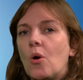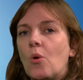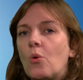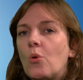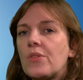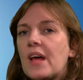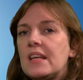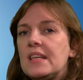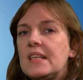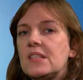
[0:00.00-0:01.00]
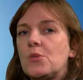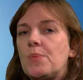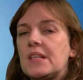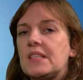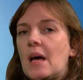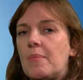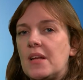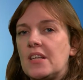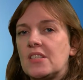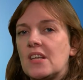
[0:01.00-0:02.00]
All that needs to be
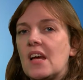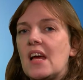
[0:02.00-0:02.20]
established